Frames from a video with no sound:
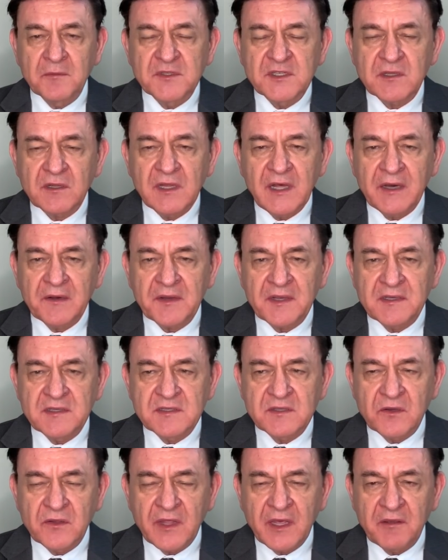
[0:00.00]
was cloudy,
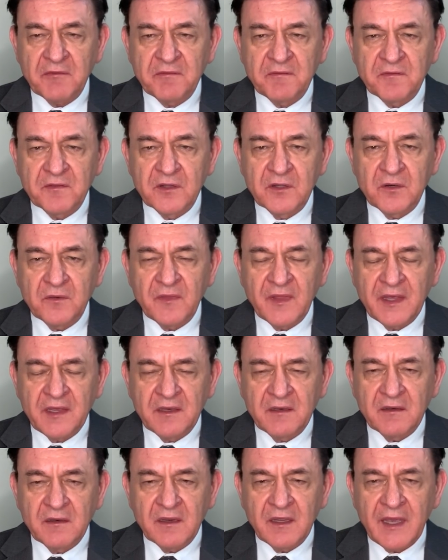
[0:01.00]
so they
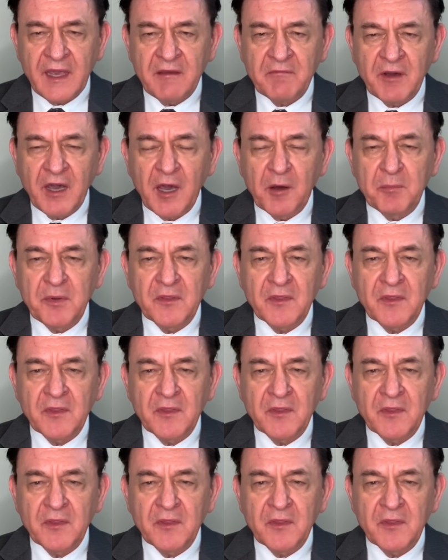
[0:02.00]
gave up,